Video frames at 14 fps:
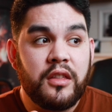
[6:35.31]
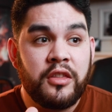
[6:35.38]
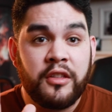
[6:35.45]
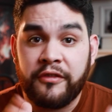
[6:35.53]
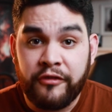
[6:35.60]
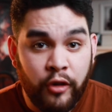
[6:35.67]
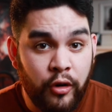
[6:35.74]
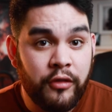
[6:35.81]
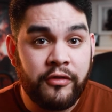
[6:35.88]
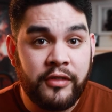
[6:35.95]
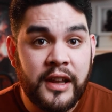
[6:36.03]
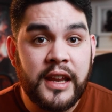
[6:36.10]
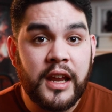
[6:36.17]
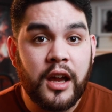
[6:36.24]
the full
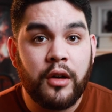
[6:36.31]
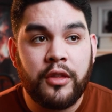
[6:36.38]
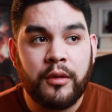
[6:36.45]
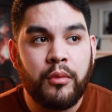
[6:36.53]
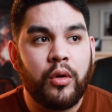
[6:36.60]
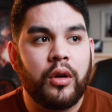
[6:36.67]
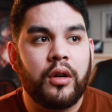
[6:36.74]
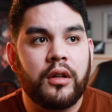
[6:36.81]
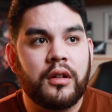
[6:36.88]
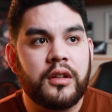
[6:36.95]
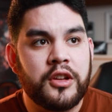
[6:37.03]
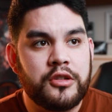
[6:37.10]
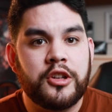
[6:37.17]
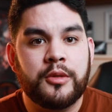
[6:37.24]
video, the more
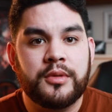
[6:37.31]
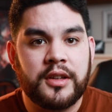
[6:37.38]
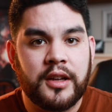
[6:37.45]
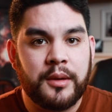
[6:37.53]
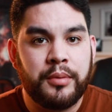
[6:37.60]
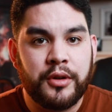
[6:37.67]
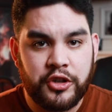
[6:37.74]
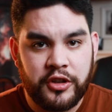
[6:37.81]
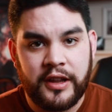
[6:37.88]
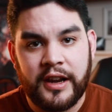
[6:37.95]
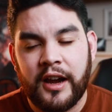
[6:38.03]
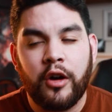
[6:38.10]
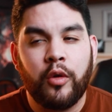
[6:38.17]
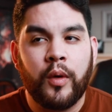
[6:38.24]
YouTube is going to push that
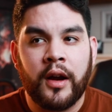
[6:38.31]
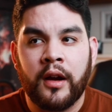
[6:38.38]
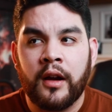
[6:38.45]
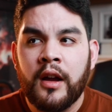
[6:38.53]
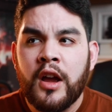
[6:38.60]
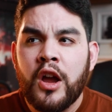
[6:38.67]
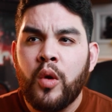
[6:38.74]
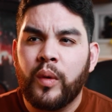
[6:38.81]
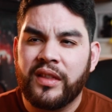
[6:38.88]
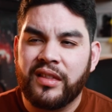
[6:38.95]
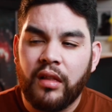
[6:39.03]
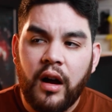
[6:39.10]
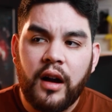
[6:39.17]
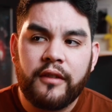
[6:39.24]
out. Where with
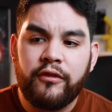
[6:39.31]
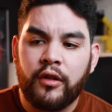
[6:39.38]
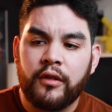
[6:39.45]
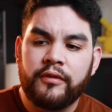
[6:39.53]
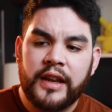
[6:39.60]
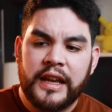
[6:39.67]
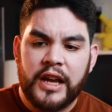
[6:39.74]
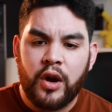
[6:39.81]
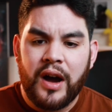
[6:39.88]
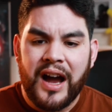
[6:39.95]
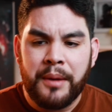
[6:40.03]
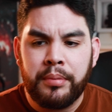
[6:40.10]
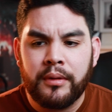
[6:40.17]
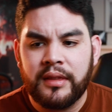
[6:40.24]
long form video,
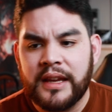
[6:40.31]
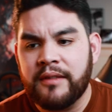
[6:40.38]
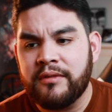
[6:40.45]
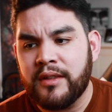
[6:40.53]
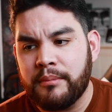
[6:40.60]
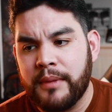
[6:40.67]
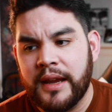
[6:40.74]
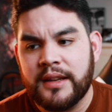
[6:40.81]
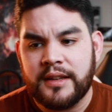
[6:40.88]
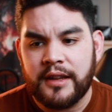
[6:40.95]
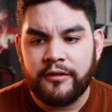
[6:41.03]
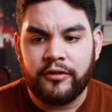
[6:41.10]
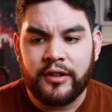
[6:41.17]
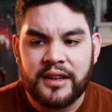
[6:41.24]
I believe the main
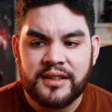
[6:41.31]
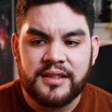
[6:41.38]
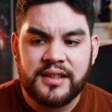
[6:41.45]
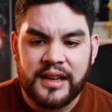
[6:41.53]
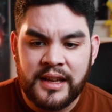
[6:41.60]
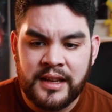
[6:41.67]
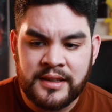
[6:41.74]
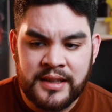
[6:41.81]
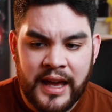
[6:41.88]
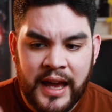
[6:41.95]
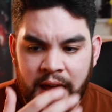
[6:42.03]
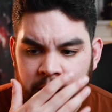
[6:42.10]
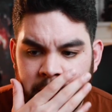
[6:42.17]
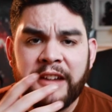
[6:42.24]
difference is
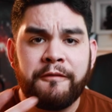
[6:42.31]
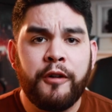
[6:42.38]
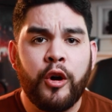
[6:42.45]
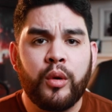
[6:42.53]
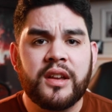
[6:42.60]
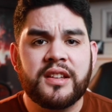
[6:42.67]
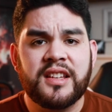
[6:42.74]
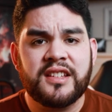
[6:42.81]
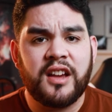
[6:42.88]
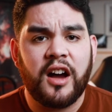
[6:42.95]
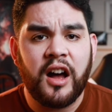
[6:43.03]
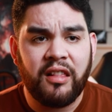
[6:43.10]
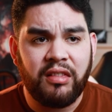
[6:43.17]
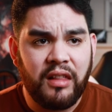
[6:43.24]
that it focuses
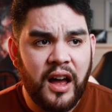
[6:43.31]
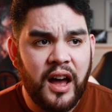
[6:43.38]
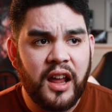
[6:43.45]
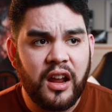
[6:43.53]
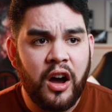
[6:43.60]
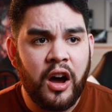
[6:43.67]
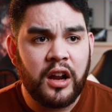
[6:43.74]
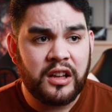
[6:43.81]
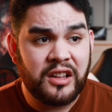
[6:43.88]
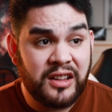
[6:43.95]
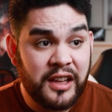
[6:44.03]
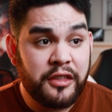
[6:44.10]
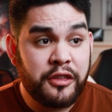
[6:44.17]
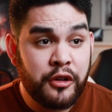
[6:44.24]
a lot on
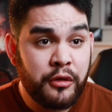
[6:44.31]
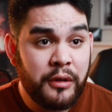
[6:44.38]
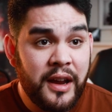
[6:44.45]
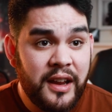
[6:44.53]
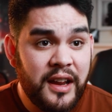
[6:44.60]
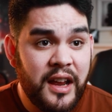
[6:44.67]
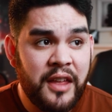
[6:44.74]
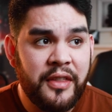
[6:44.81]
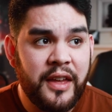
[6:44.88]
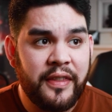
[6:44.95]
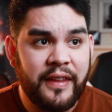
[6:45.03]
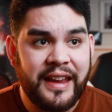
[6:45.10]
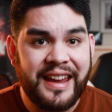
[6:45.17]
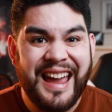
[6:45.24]
click-through rate and
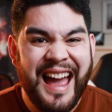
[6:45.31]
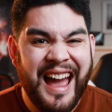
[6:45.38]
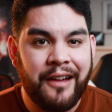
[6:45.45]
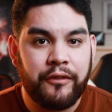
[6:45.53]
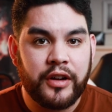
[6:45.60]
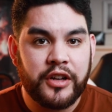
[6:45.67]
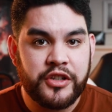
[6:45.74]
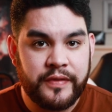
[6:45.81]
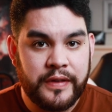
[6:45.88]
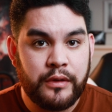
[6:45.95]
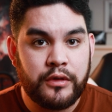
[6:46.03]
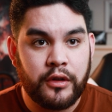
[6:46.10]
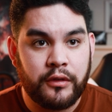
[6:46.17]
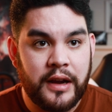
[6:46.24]
then like average
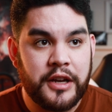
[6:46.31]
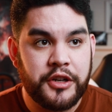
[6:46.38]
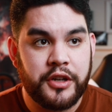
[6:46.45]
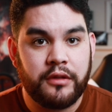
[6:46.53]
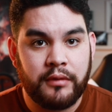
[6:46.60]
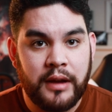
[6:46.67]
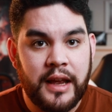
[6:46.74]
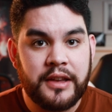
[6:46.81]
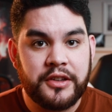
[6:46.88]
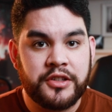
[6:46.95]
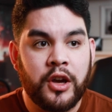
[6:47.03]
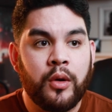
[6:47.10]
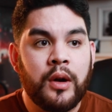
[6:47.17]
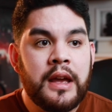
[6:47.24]
view duration, right?
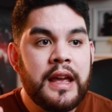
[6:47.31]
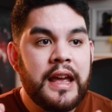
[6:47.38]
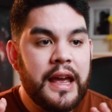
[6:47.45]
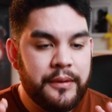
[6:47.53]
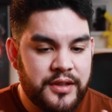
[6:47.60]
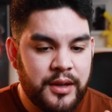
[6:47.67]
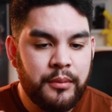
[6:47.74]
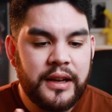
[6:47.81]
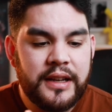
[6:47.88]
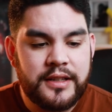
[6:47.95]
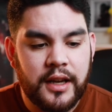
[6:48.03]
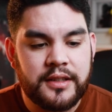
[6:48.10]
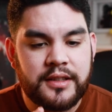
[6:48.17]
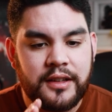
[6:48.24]
So if somebody
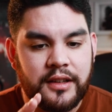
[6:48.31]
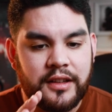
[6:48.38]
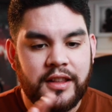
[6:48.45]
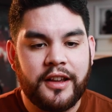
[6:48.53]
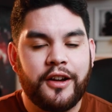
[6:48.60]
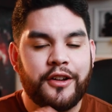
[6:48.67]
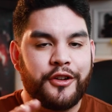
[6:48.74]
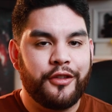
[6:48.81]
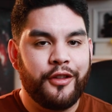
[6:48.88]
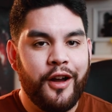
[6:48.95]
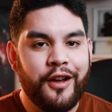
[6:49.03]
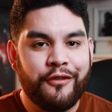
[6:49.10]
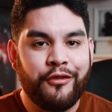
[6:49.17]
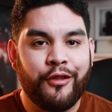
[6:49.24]
doesn't click on your
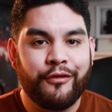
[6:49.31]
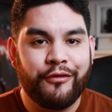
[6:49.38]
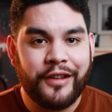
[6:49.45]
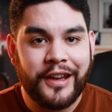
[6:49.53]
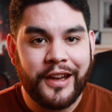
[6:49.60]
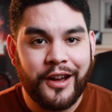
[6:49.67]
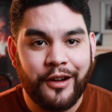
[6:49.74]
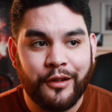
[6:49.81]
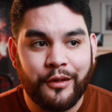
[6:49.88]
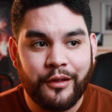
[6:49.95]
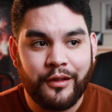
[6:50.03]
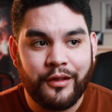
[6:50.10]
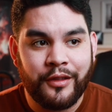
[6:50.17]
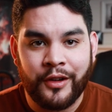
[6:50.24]
long form video,
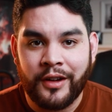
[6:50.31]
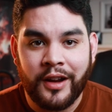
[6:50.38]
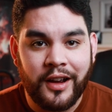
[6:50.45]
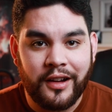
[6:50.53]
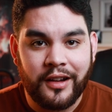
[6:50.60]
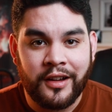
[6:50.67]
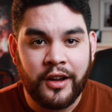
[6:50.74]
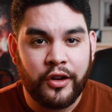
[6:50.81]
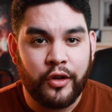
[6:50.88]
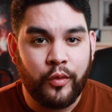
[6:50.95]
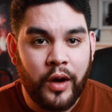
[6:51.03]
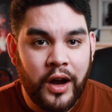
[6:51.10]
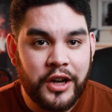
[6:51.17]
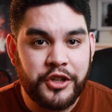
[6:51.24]
they're not gonna
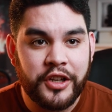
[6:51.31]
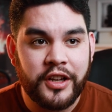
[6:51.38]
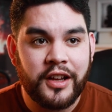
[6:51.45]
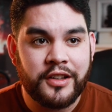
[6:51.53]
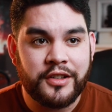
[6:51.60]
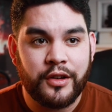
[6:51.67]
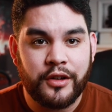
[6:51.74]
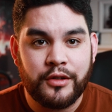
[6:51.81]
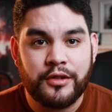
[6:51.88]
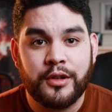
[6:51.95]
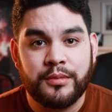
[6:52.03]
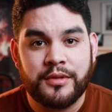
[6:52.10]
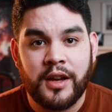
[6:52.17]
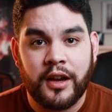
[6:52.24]
watch it, and so
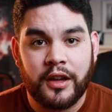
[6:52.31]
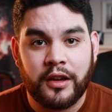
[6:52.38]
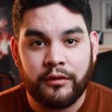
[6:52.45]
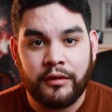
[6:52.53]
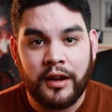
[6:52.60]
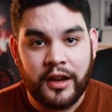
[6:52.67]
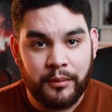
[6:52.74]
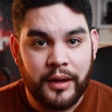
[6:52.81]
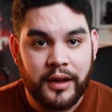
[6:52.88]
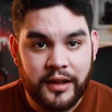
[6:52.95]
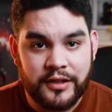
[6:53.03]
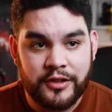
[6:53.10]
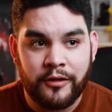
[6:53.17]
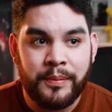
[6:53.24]
YouTube's not gonna recommend
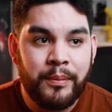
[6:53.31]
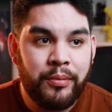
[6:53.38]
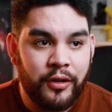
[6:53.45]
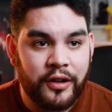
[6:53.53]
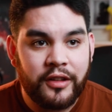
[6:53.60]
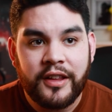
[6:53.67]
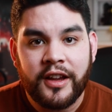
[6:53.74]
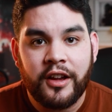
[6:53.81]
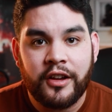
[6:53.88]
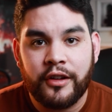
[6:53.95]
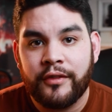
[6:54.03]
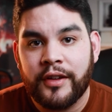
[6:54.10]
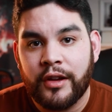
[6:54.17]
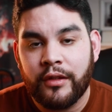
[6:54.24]
it. So if people aren't clicking on
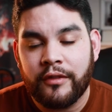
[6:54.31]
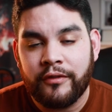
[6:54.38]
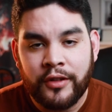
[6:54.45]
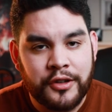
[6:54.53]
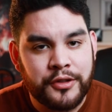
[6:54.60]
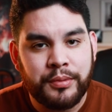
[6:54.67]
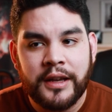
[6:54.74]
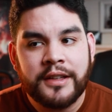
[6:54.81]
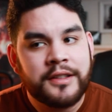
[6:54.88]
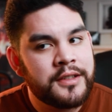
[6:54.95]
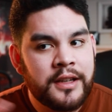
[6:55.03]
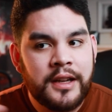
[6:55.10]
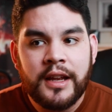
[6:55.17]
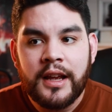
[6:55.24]
your video in the first
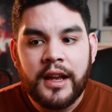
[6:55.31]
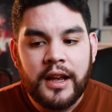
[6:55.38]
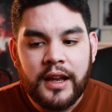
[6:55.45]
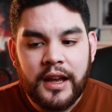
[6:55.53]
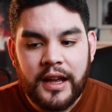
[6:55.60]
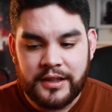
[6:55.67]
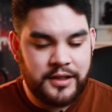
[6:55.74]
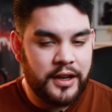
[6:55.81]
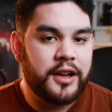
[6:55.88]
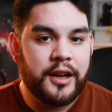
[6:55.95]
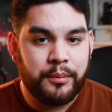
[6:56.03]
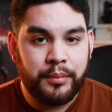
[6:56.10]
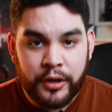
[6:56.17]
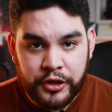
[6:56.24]
place, it's not
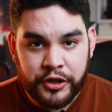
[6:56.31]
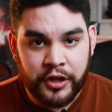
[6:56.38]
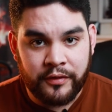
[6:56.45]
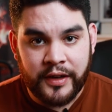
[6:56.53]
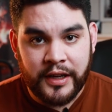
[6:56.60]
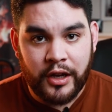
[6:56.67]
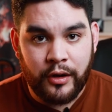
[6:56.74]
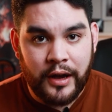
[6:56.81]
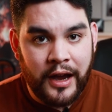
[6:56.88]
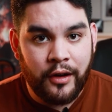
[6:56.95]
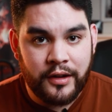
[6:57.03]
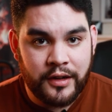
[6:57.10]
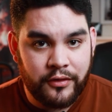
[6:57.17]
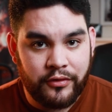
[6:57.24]
gonna push your video
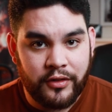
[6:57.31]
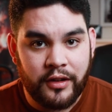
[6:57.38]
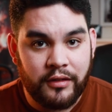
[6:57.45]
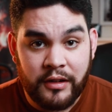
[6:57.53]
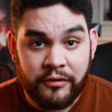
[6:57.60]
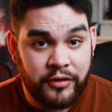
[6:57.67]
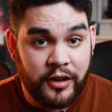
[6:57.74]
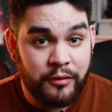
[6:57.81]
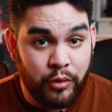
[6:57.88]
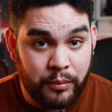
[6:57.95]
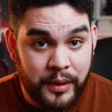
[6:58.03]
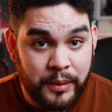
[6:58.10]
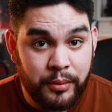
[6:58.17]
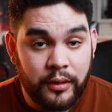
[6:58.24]
out in front of
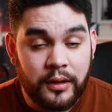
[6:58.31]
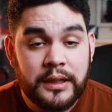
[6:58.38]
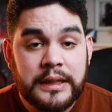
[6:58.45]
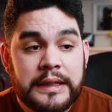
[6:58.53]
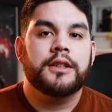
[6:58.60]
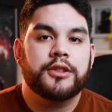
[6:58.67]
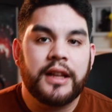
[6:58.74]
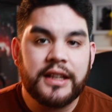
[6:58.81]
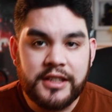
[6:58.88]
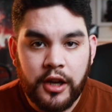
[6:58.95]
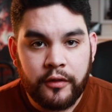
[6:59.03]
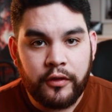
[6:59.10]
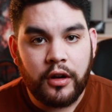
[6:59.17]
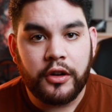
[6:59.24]
more people. So that's
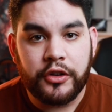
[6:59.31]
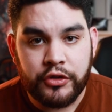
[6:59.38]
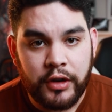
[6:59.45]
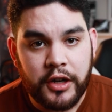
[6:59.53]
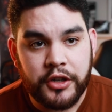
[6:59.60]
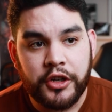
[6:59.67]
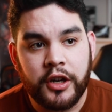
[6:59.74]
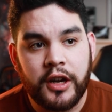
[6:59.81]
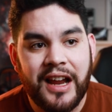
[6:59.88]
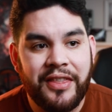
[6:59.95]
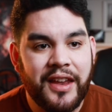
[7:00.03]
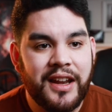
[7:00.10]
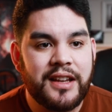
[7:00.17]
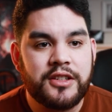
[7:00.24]
the overall structure.
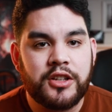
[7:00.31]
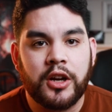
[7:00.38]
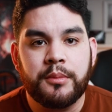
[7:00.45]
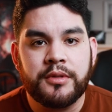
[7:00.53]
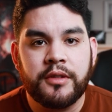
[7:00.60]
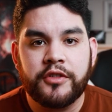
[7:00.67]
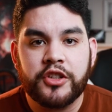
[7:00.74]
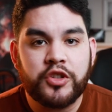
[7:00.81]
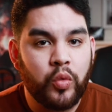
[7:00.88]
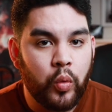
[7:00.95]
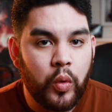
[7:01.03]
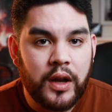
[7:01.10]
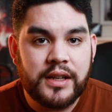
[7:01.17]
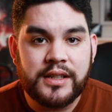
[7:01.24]
And then in terms of just
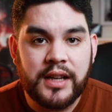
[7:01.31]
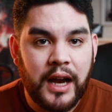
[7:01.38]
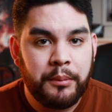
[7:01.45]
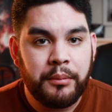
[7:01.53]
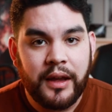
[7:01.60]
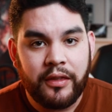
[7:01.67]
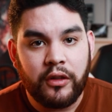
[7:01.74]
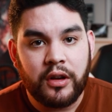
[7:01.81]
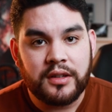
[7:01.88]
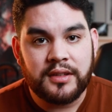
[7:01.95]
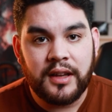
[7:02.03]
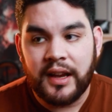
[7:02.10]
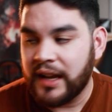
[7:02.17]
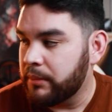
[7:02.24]
what a timeline
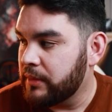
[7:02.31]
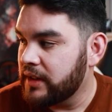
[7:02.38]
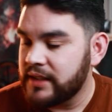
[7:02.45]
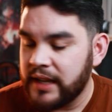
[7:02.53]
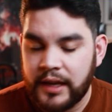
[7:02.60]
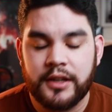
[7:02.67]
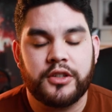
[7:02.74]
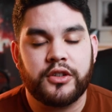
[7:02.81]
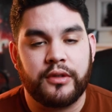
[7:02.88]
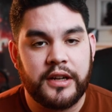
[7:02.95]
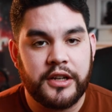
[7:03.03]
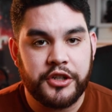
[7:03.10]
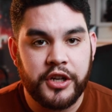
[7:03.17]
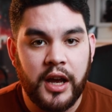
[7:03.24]
looks like, I'm gonna take a
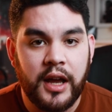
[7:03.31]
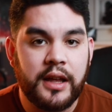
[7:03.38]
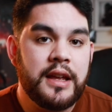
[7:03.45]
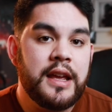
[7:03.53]
screenshot